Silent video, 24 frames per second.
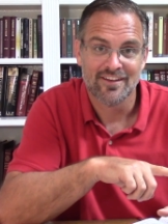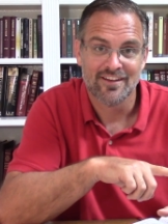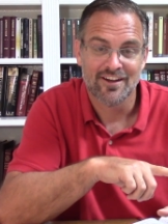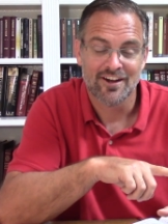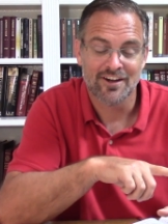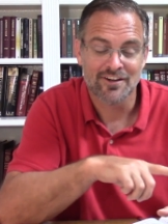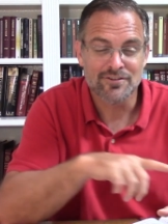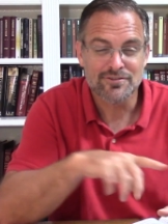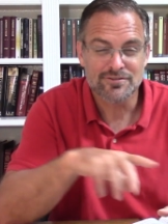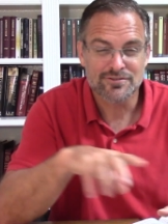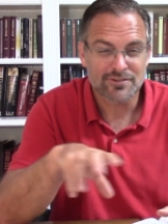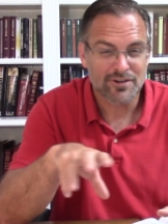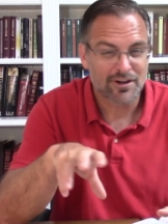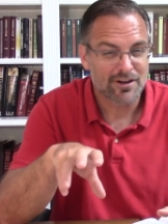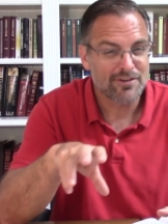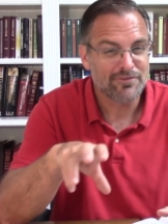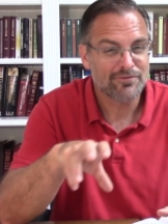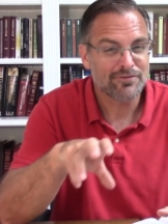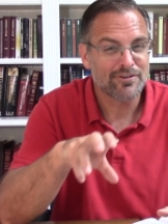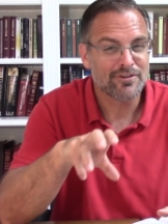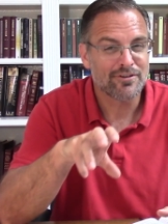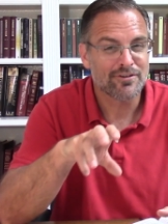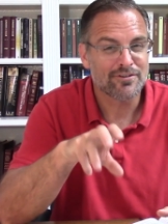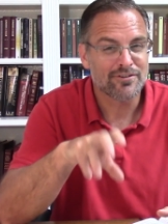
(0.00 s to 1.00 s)
Are you sorry
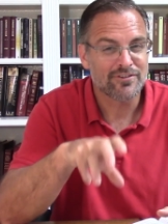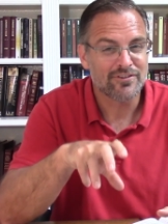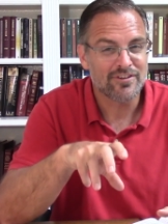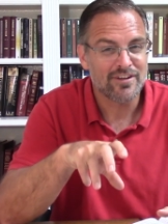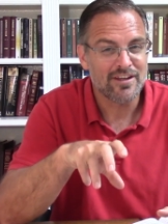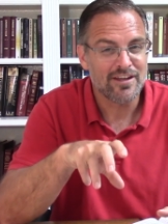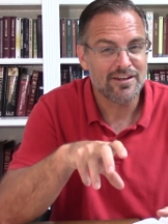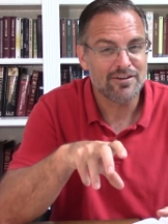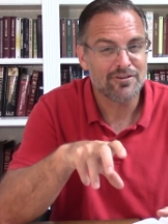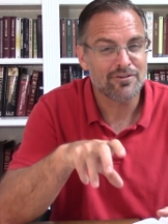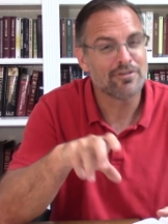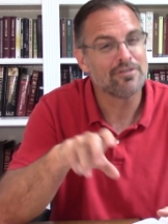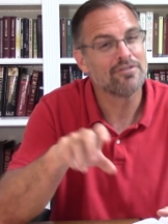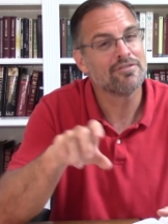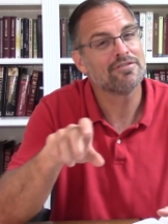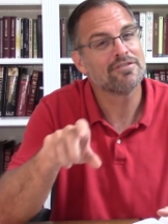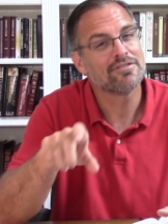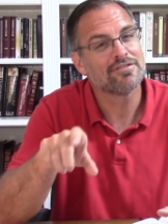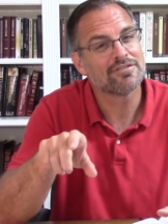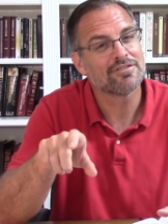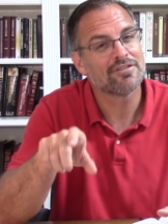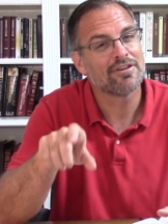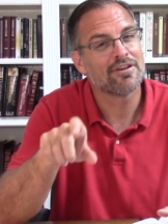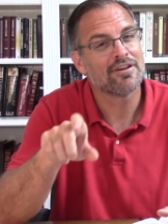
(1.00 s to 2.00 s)
for your sin, or are you
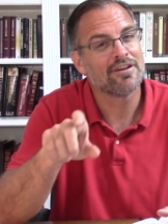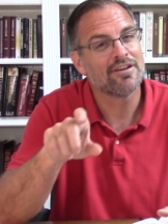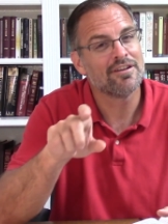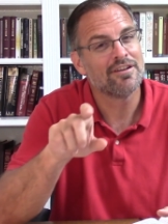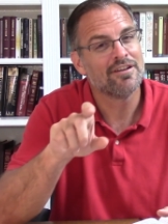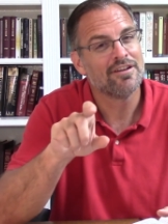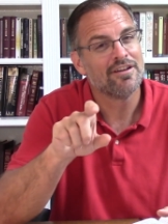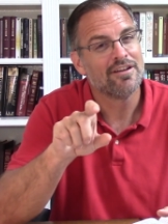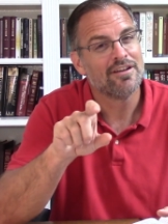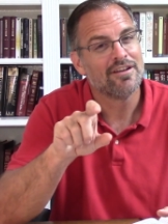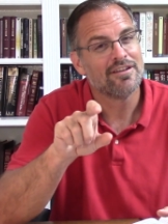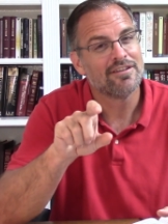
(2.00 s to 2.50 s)
just sorry